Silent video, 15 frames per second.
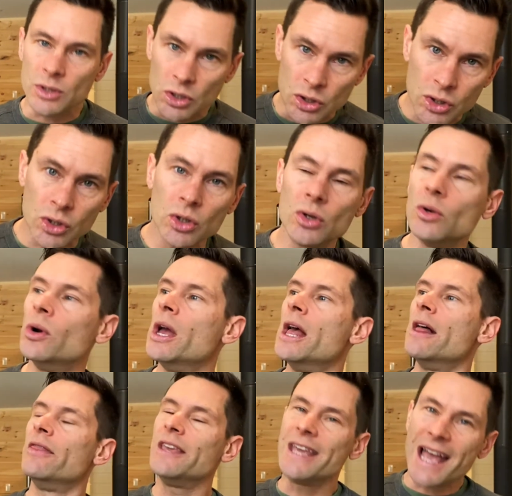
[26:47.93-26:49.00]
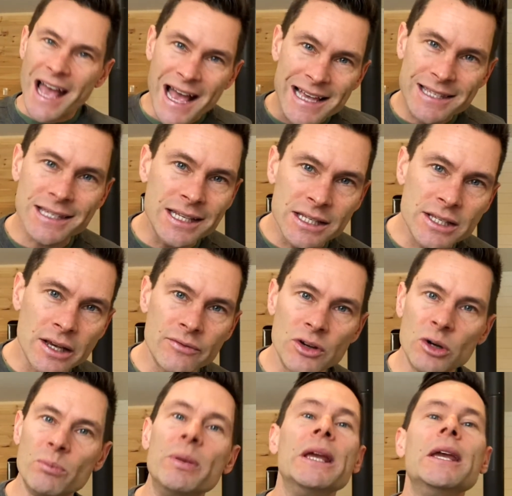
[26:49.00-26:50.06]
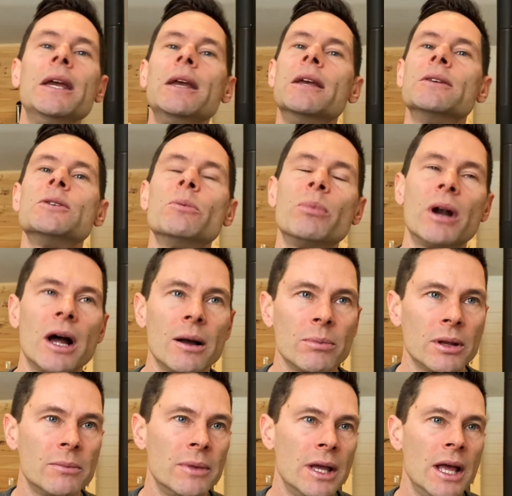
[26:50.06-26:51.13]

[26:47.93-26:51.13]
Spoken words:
You, the essence of your being, is a problem.